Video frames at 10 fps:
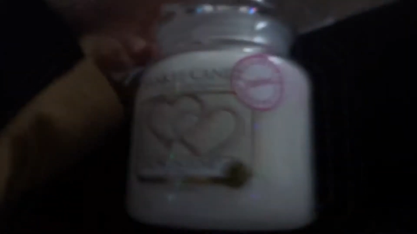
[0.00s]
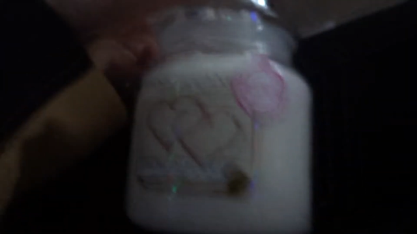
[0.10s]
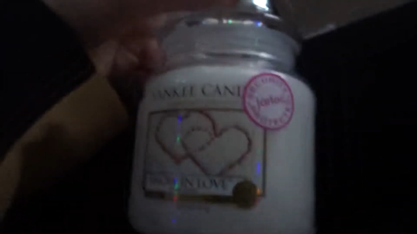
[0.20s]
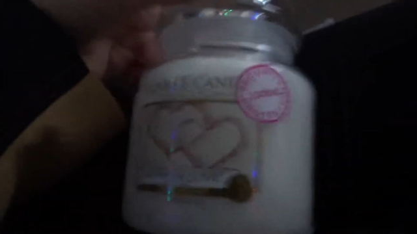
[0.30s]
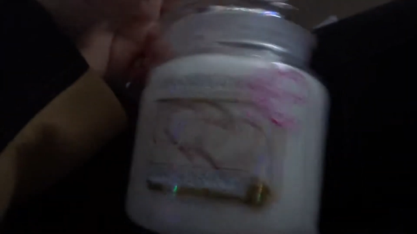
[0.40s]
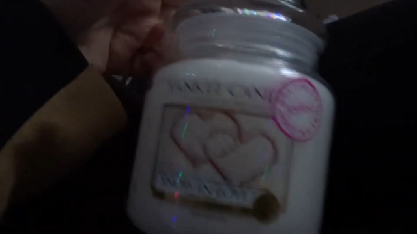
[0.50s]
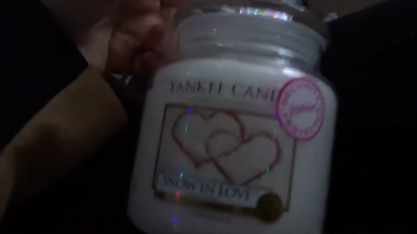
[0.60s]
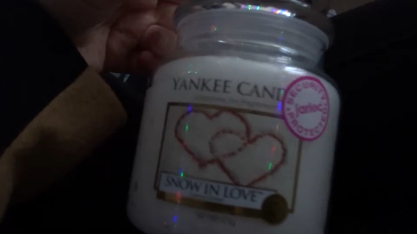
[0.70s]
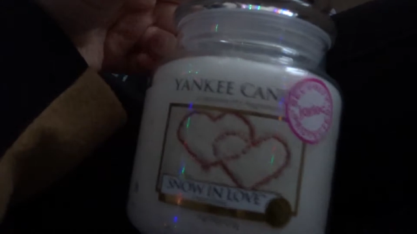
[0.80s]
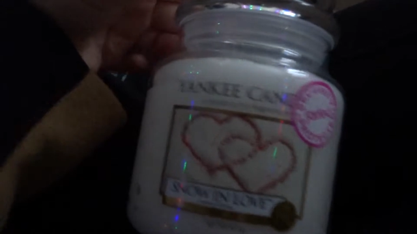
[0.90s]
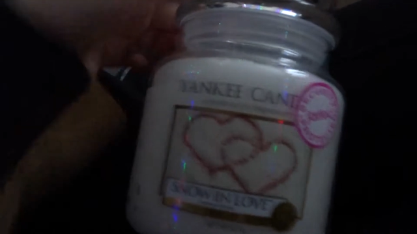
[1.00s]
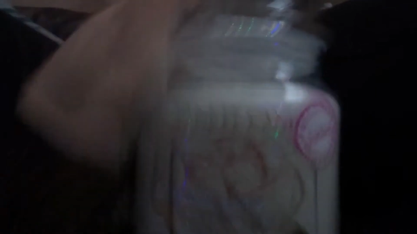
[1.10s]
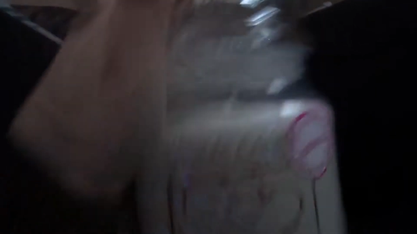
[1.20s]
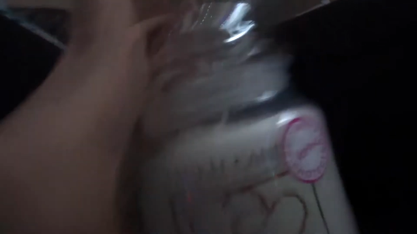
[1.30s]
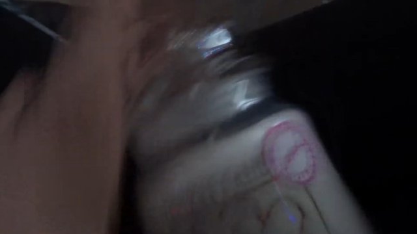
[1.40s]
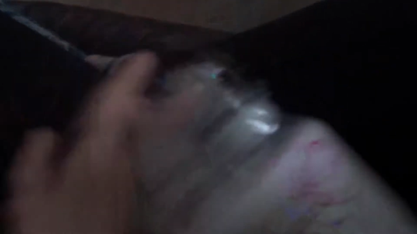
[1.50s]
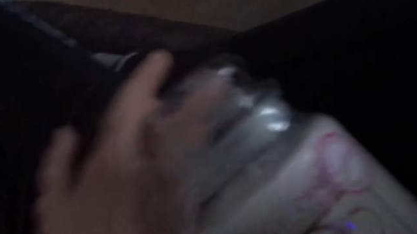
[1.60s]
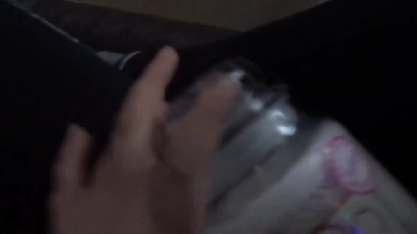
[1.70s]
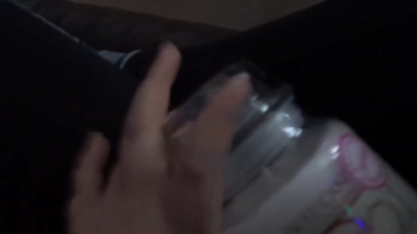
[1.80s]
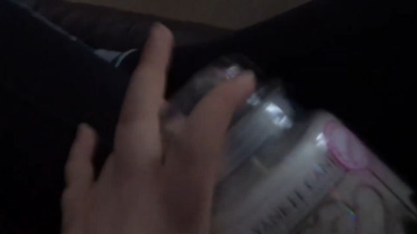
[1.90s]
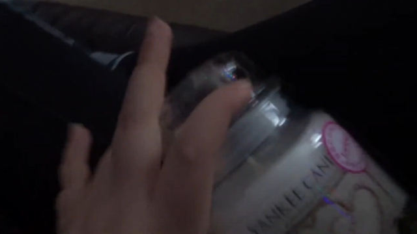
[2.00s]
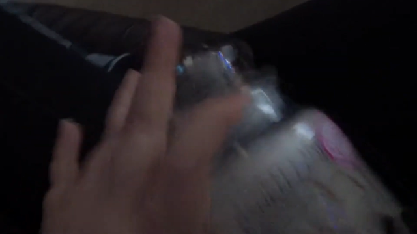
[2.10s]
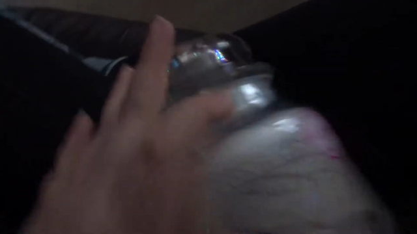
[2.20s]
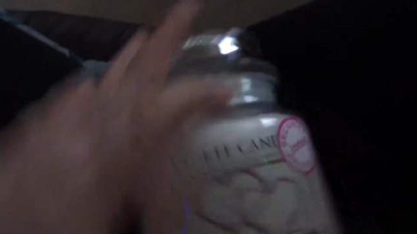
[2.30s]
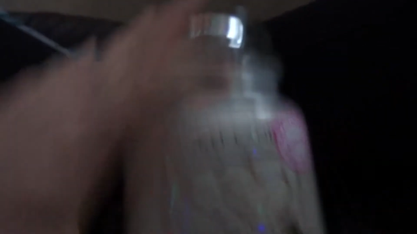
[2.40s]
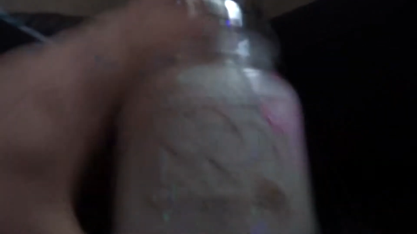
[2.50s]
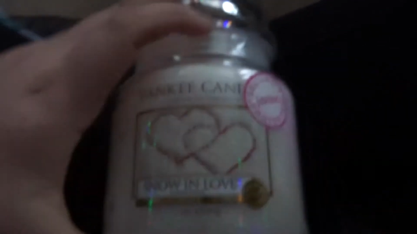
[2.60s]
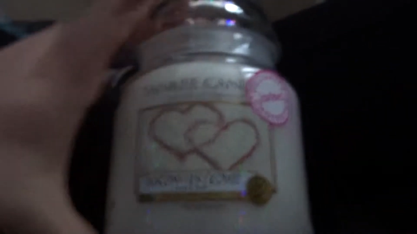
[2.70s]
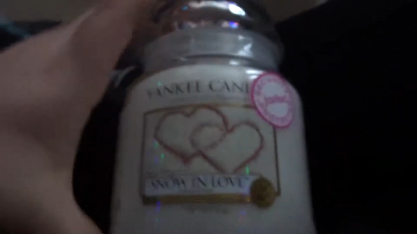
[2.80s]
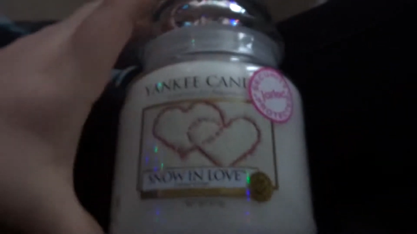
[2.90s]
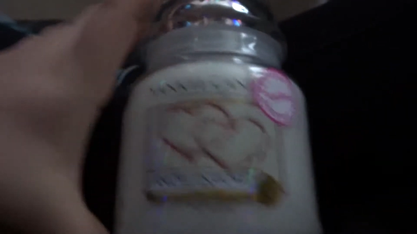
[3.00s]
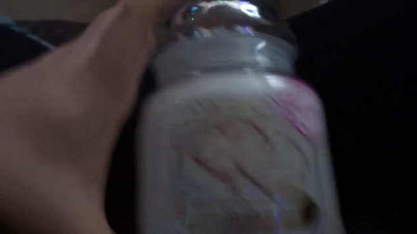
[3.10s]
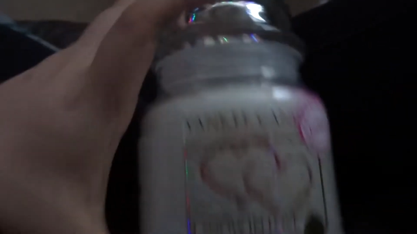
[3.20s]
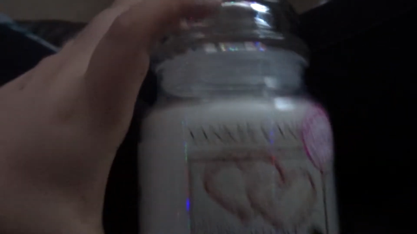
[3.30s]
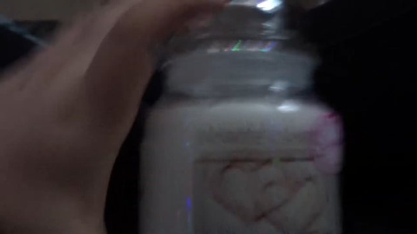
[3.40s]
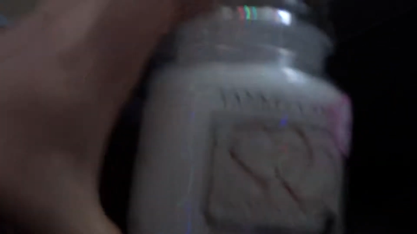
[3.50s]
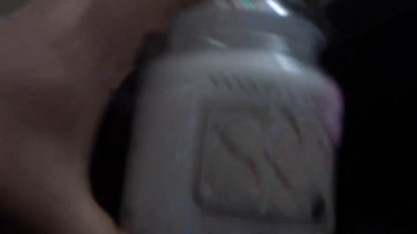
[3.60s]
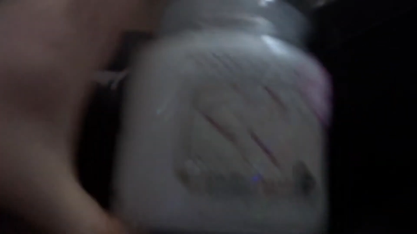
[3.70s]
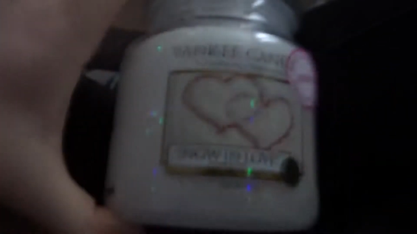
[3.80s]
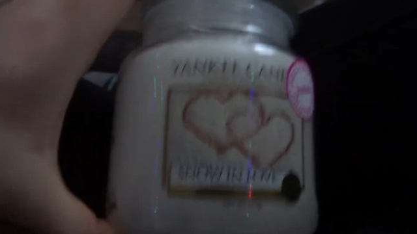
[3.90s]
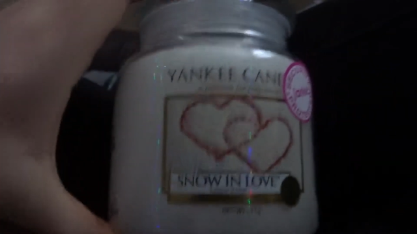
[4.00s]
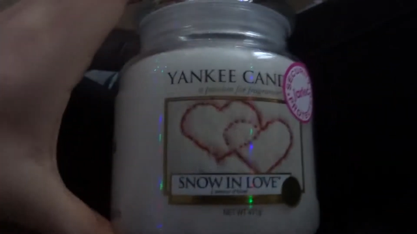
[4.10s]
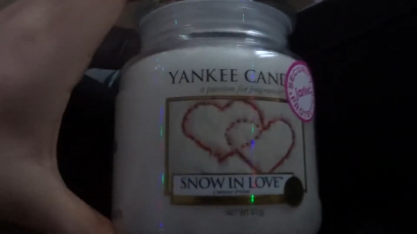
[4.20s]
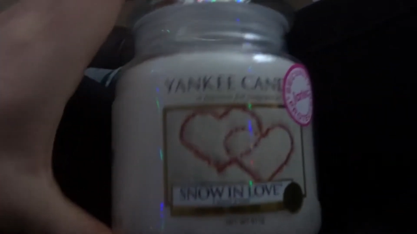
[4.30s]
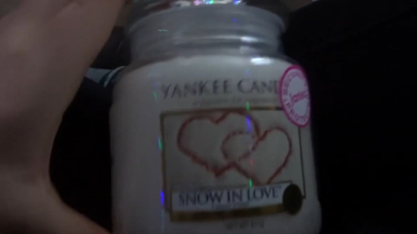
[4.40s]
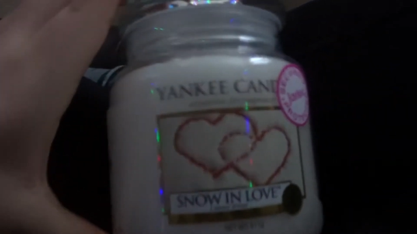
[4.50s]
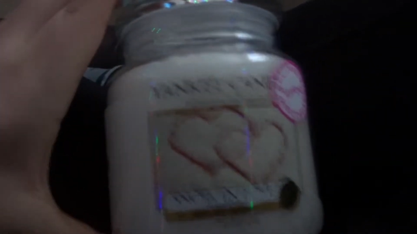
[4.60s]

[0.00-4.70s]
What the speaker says: Nobody's mouth can be seen.